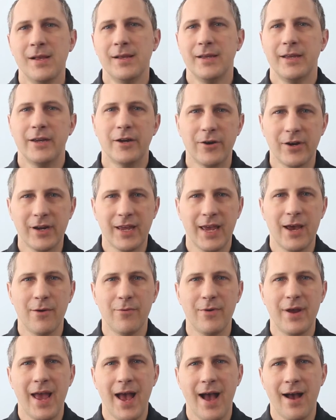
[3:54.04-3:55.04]
here
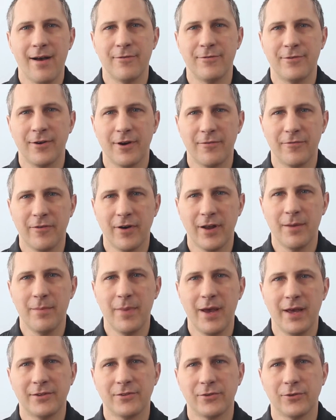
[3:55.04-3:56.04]
again we have a
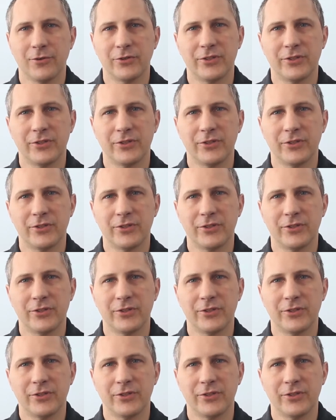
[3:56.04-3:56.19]
fundamental